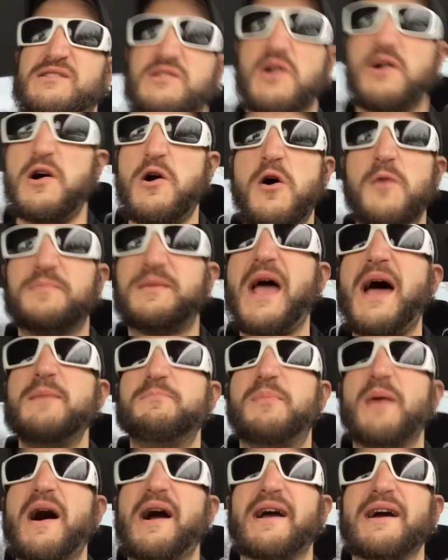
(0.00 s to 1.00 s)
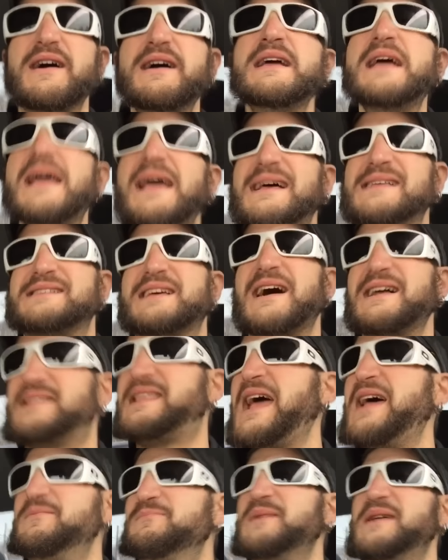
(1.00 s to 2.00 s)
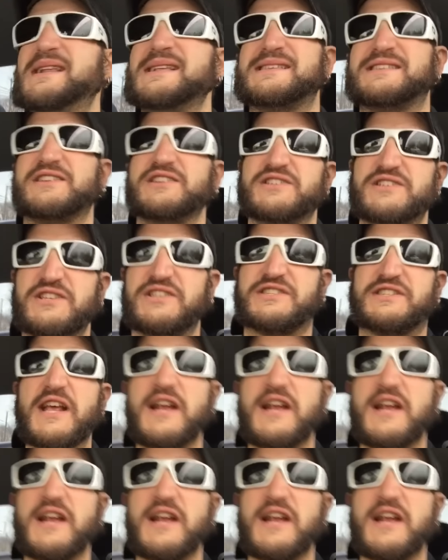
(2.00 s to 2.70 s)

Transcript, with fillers: So I hope that bugger has got 10 minutes to just